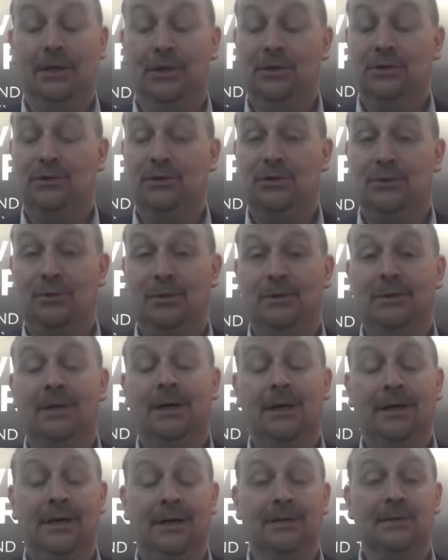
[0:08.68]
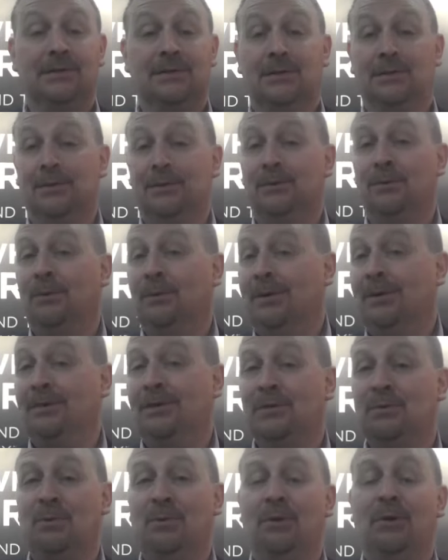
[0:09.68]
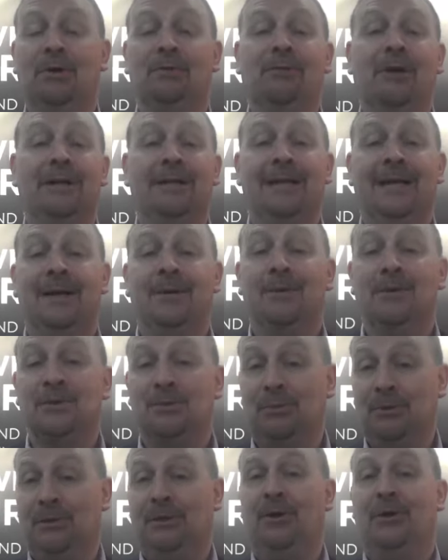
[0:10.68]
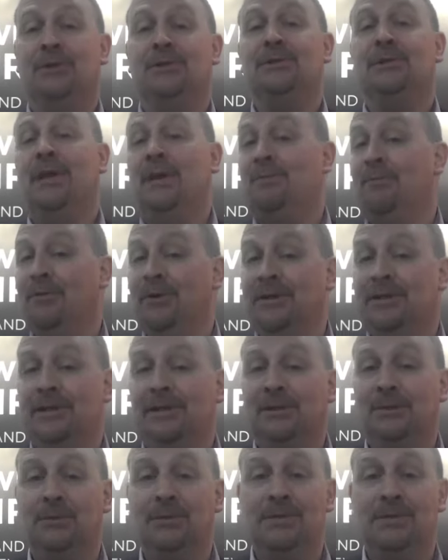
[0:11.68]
Sure. So one of the things we're working on right now is we launched M-Retail,